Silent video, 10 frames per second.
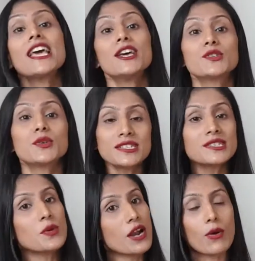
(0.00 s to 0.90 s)
So this is
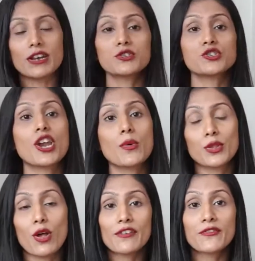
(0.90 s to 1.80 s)
what I wanted to share with
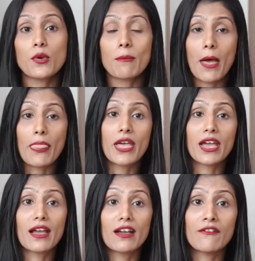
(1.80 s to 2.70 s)
all of you about
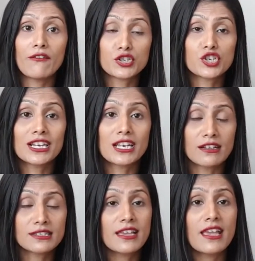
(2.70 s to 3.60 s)
the Virgin
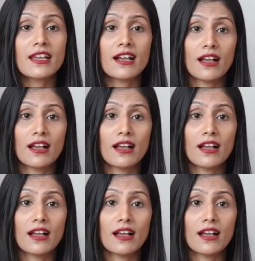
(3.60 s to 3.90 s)
Atlantic